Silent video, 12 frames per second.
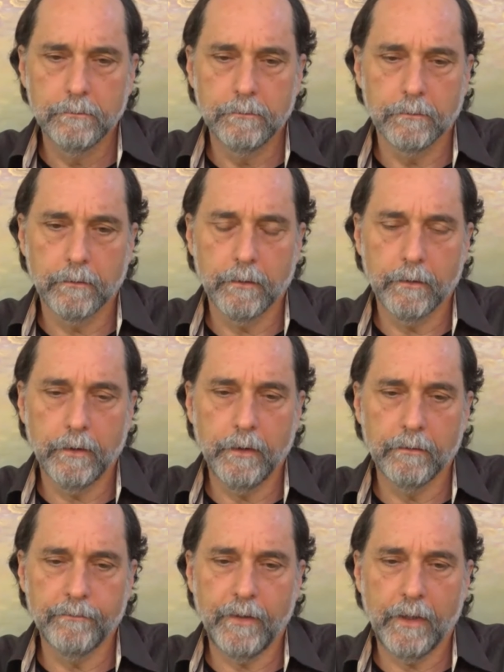Okay,
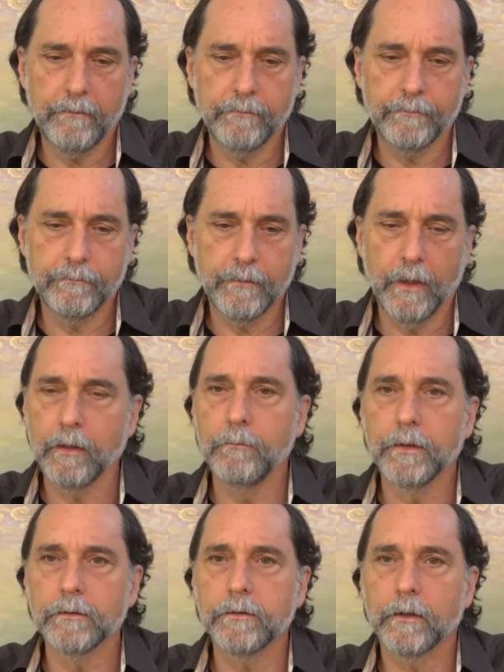and the five
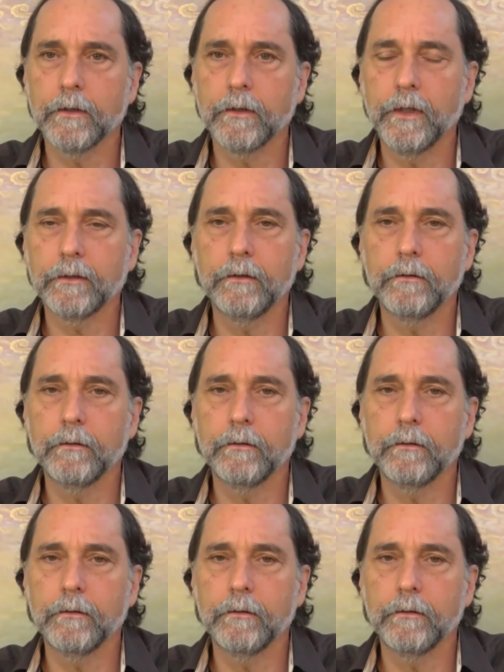elements are connected